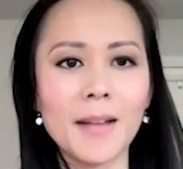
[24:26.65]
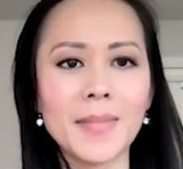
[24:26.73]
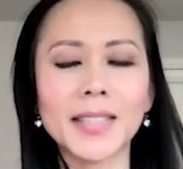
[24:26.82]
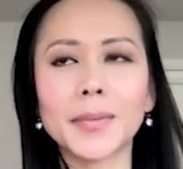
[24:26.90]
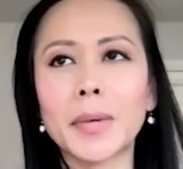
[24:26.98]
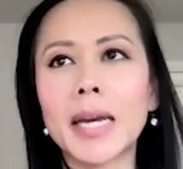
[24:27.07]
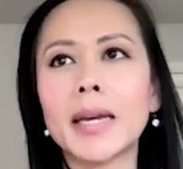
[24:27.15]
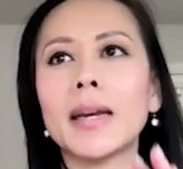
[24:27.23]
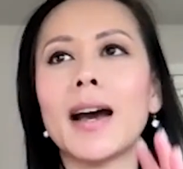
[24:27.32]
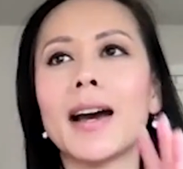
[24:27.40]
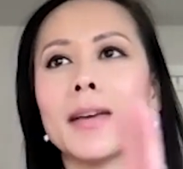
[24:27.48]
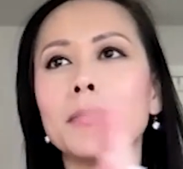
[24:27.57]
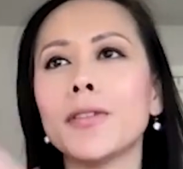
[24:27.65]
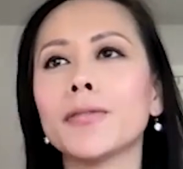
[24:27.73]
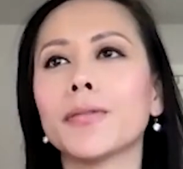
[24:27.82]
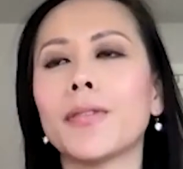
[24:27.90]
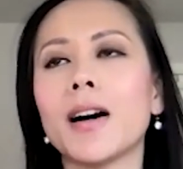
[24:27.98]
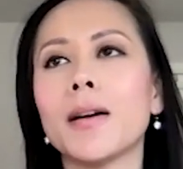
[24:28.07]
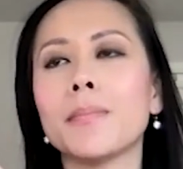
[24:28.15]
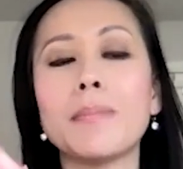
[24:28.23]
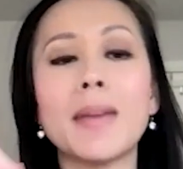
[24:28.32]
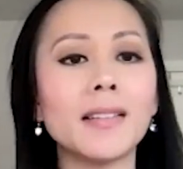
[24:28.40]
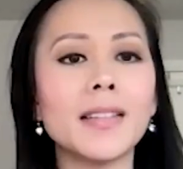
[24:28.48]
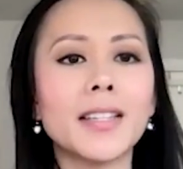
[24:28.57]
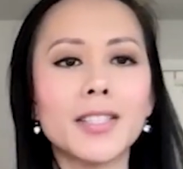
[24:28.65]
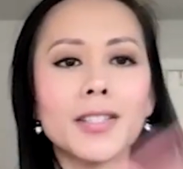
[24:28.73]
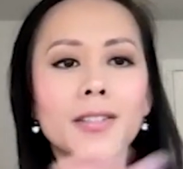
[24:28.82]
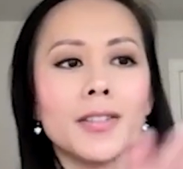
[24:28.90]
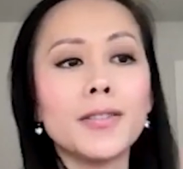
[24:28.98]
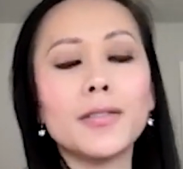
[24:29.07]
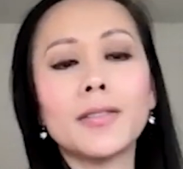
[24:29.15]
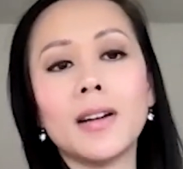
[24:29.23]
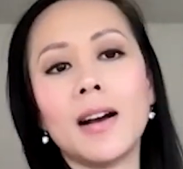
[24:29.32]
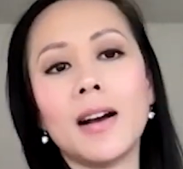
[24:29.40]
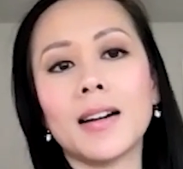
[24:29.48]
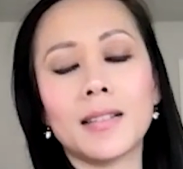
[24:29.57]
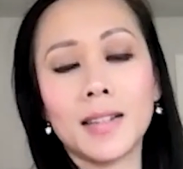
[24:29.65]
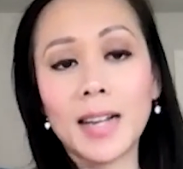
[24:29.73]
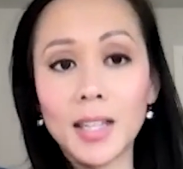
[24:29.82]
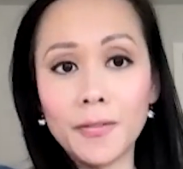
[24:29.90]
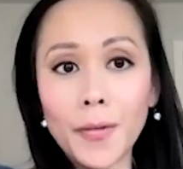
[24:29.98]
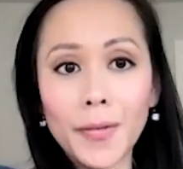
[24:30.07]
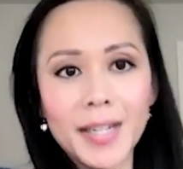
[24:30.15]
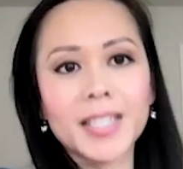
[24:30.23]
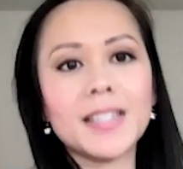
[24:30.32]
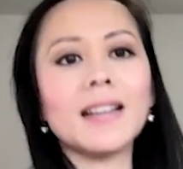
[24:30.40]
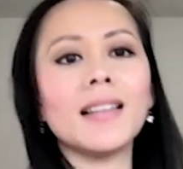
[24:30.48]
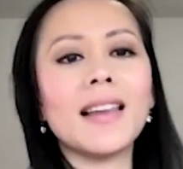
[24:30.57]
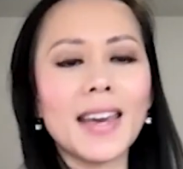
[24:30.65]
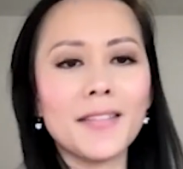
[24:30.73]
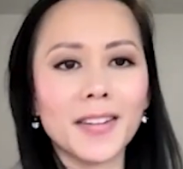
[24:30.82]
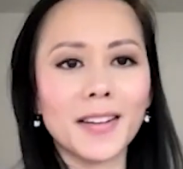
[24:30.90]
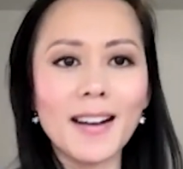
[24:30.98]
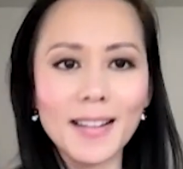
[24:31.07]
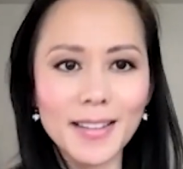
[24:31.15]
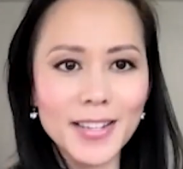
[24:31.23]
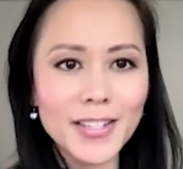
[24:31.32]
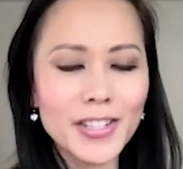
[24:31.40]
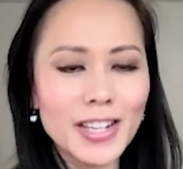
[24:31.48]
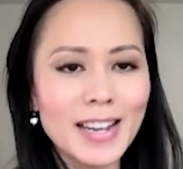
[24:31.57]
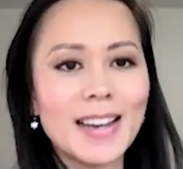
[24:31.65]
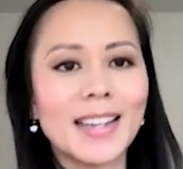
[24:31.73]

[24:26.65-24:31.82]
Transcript: That's why I moved from Maryland to California, to LA for college,